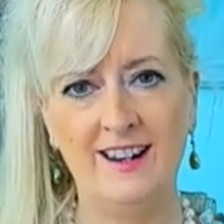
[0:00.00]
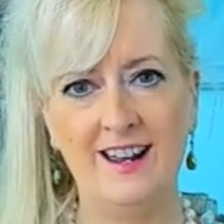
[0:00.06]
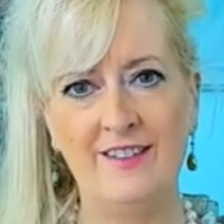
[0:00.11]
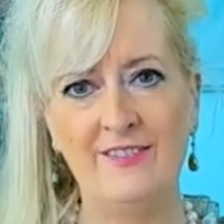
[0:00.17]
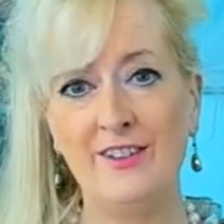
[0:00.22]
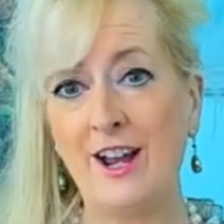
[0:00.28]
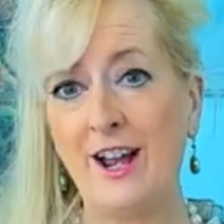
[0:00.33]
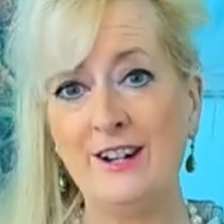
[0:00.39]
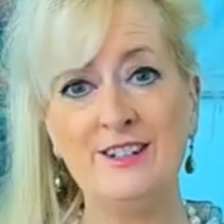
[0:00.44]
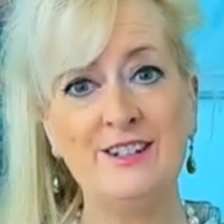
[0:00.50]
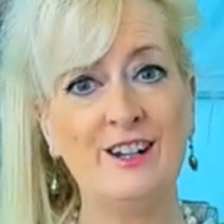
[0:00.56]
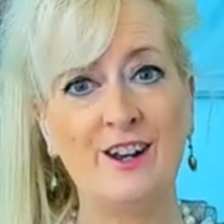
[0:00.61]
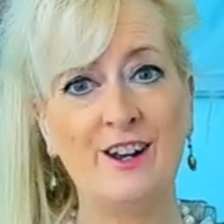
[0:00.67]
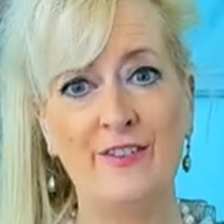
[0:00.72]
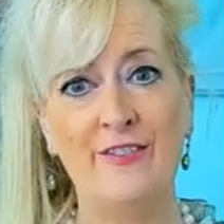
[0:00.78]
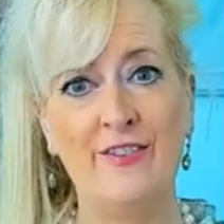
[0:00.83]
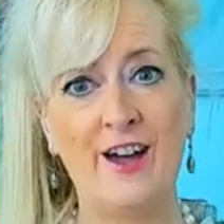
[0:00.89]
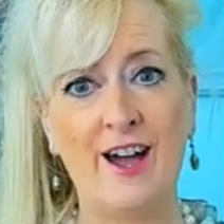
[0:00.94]
And the
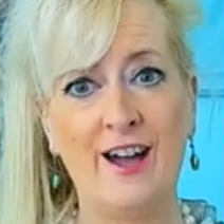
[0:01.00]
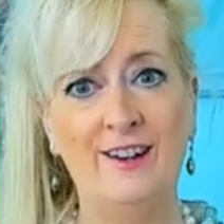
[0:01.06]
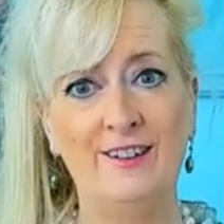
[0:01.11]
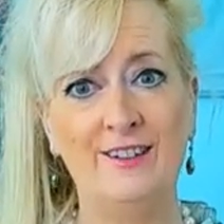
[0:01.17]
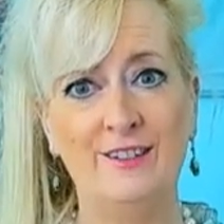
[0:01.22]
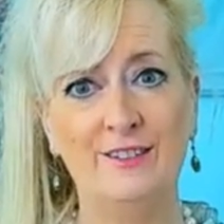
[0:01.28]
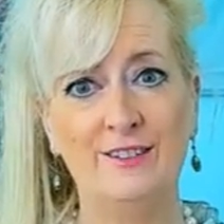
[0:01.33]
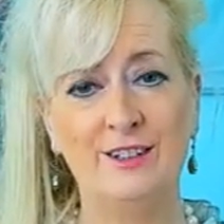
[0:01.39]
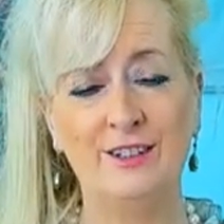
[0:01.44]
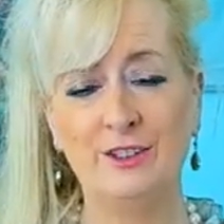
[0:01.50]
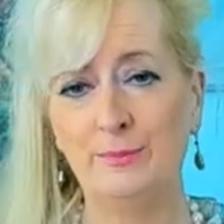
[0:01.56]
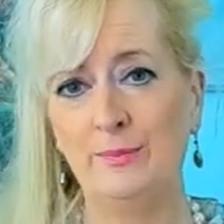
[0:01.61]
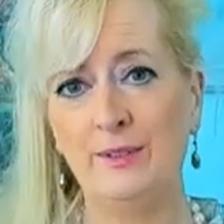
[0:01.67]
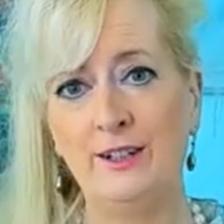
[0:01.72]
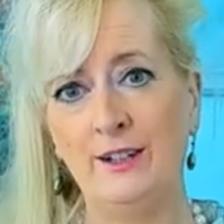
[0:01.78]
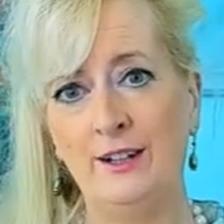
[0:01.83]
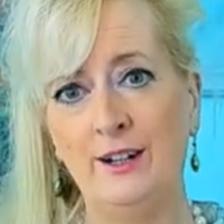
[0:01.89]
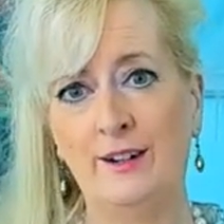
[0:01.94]
idea that these
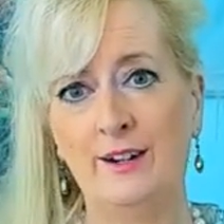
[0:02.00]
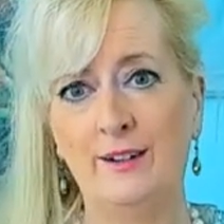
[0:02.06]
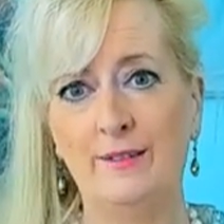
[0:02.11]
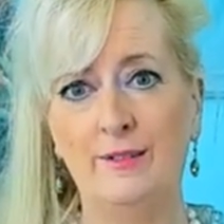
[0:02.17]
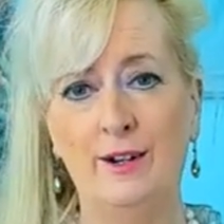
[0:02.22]
media